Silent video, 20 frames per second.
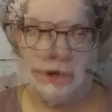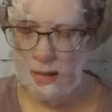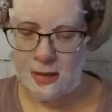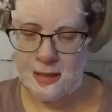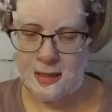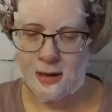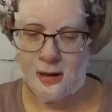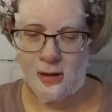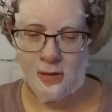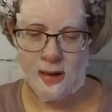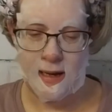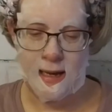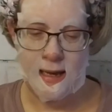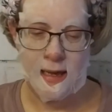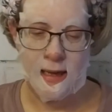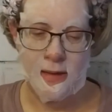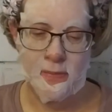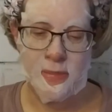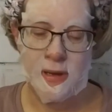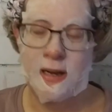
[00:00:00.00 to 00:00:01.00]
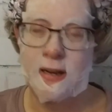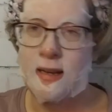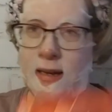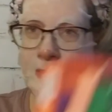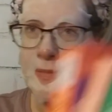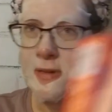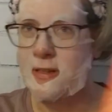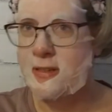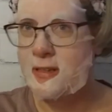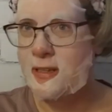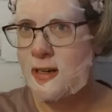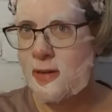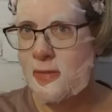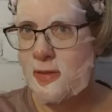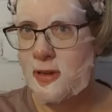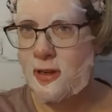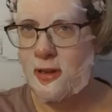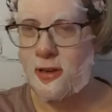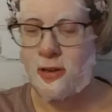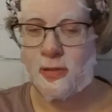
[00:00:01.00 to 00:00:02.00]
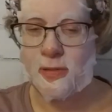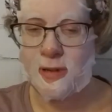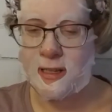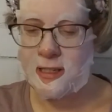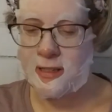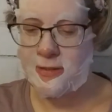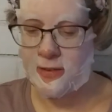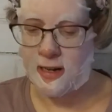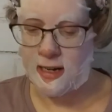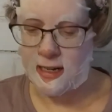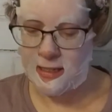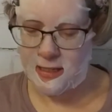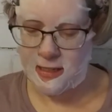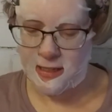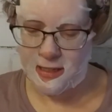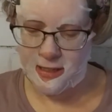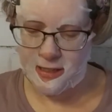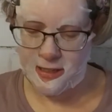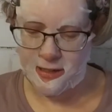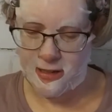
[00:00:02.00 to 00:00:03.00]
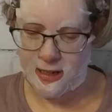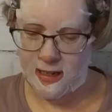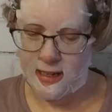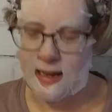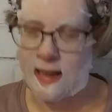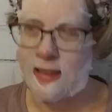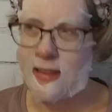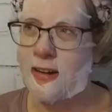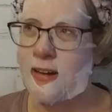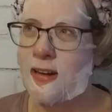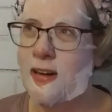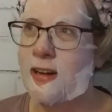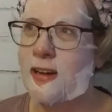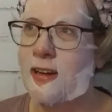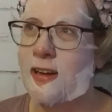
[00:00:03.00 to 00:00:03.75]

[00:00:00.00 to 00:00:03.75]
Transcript: So I picked up some new ones for us to do together.